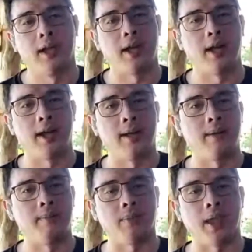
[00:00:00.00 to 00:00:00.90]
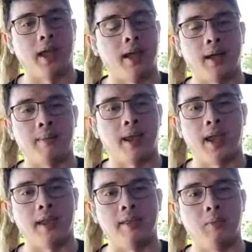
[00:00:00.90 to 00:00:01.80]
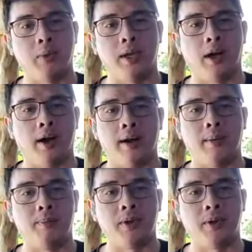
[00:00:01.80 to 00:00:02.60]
And we are